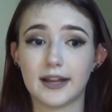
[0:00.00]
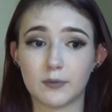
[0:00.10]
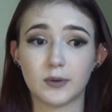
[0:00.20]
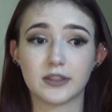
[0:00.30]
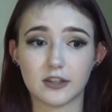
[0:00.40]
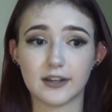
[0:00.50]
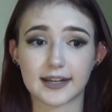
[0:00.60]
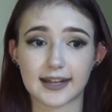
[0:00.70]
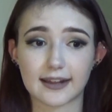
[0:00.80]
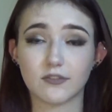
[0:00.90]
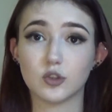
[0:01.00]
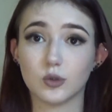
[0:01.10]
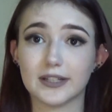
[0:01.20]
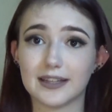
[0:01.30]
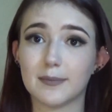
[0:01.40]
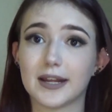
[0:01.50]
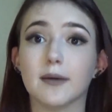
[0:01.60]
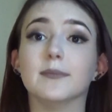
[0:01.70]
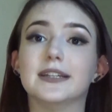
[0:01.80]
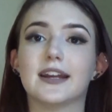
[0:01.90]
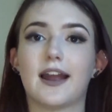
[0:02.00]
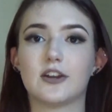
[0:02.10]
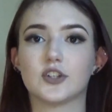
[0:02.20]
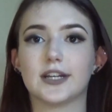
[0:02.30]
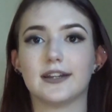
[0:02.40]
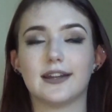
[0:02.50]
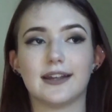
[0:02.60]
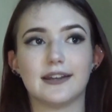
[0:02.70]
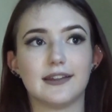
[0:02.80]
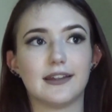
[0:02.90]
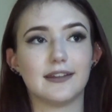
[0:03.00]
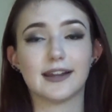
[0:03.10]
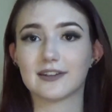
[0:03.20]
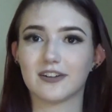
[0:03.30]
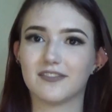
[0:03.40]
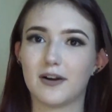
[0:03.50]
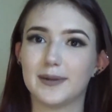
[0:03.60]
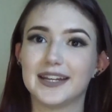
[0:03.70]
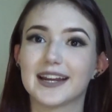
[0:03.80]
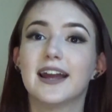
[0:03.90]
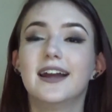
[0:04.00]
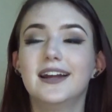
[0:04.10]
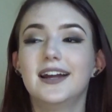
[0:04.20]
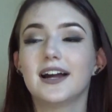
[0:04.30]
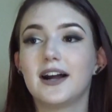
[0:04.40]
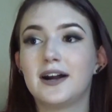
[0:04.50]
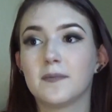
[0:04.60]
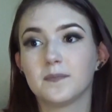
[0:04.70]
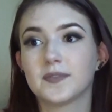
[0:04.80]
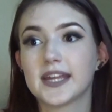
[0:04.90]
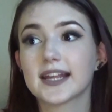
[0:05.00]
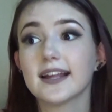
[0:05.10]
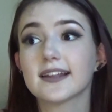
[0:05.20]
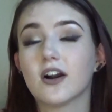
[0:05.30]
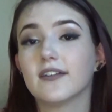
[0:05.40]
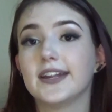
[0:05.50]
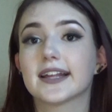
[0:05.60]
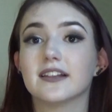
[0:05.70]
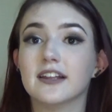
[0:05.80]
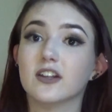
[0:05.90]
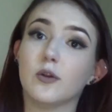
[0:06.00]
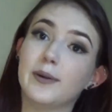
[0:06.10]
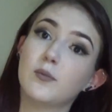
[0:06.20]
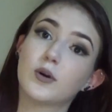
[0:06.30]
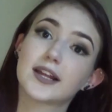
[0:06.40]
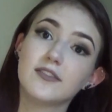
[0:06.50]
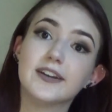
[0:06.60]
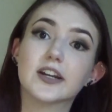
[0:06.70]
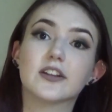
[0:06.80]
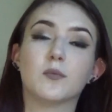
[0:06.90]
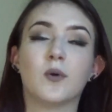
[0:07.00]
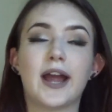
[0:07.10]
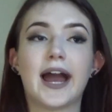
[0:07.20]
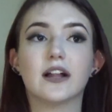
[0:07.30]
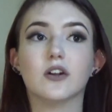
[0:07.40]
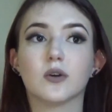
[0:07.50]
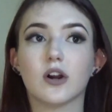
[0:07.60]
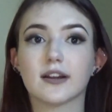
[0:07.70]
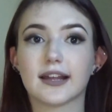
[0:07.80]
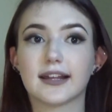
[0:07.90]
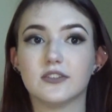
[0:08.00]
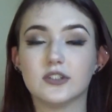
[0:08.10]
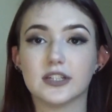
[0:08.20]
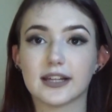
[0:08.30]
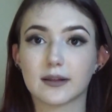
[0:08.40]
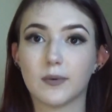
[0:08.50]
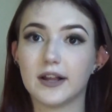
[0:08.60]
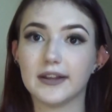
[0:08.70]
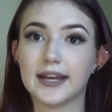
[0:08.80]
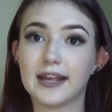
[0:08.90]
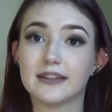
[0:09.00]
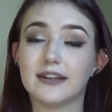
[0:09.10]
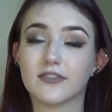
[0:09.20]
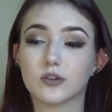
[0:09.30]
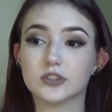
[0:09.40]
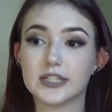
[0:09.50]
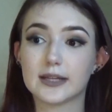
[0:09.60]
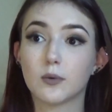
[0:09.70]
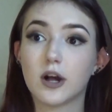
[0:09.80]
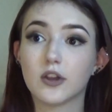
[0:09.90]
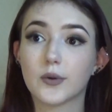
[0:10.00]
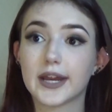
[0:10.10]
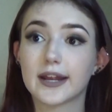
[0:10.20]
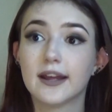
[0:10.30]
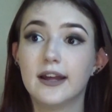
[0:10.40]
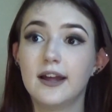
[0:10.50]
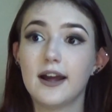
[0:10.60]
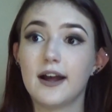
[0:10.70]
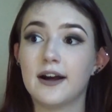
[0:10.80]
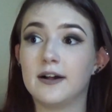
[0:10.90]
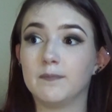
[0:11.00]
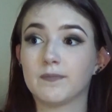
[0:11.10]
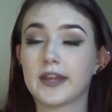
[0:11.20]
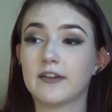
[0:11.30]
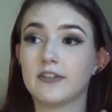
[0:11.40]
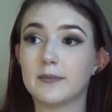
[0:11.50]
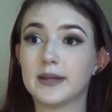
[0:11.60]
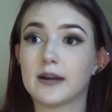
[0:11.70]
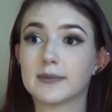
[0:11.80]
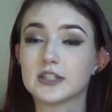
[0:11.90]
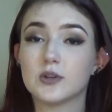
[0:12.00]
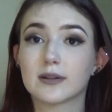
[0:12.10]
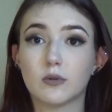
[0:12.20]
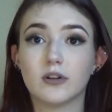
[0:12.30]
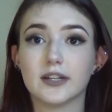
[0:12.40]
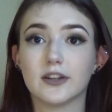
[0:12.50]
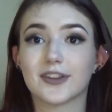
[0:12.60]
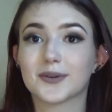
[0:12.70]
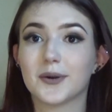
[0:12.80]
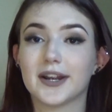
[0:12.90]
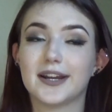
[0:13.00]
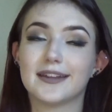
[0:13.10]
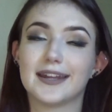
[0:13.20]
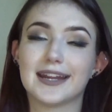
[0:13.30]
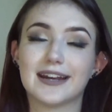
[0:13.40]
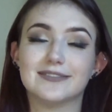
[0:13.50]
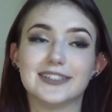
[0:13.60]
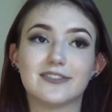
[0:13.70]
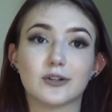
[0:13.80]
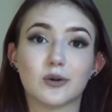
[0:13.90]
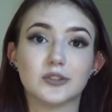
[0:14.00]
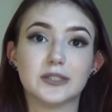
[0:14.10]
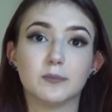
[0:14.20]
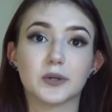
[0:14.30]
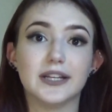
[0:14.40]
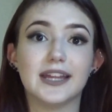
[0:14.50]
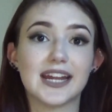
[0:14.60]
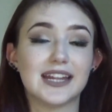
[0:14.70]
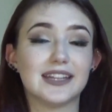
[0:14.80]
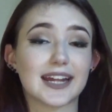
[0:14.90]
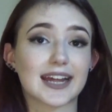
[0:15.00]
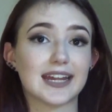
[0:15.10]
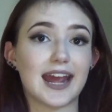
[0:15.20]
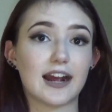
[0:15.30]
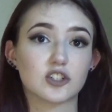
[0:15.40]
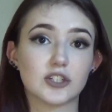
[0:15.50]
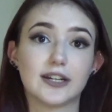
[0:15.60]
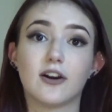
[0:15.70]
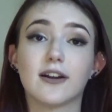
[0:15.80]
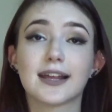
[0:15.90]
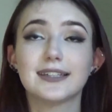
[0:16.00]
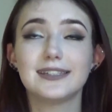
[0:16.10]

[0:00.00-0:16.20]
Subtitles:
with the excessive drooling, they become dehydrated and then they start vomiting. This is obviously a little bit more severe than what aloe causes due to the swelling and the difficulty swallowing. If it becomes too swollen in the throat area, they can have difficulty breathing, and this can actually cause